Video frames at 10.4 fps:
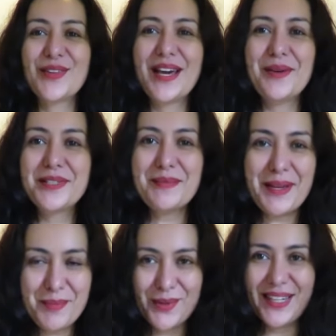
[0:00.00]
so that was
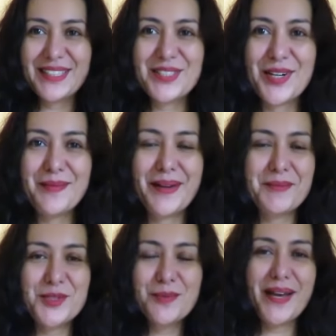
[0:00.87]
my Paula top
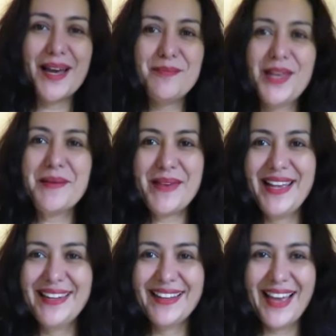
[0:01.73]
I'm super happy I
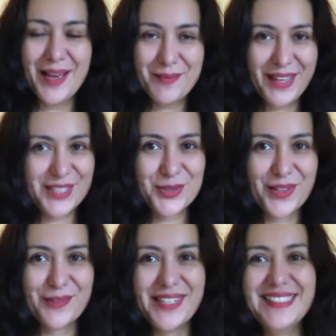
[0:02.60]
made it happy I
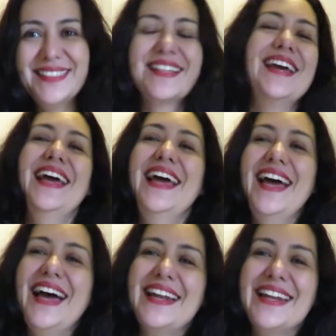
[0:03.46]
took the risk
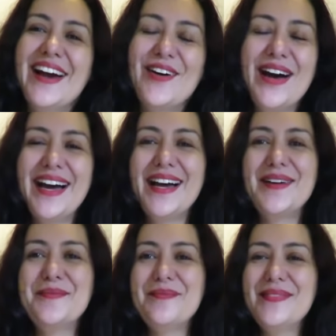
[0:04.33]
and now
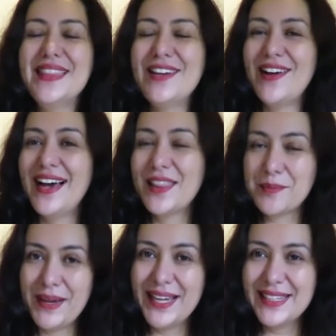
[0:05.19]
um, there are
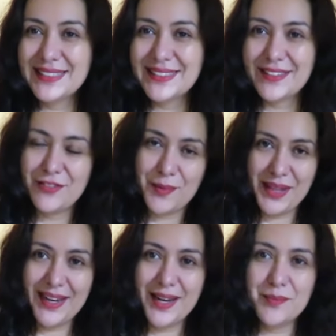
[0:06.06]
other patterns
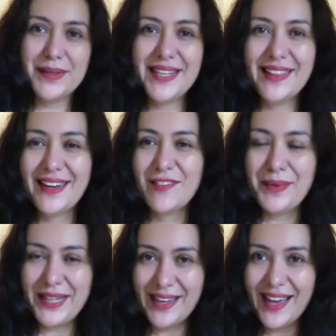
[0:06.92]
from that company that
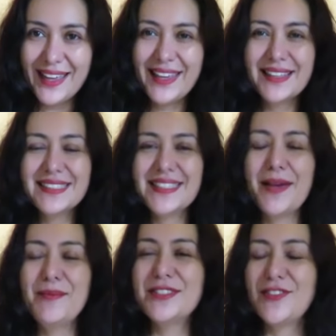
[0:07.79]
I've been eyeing,
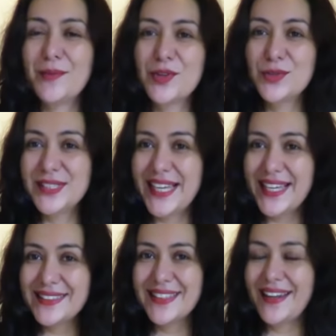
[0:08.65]
same as from
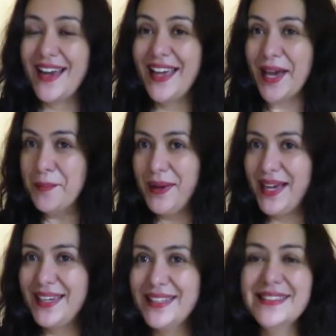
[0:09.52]
Cousette and I Am
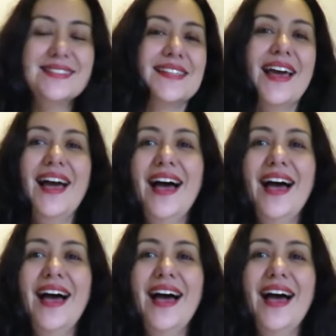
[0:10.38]
patterns.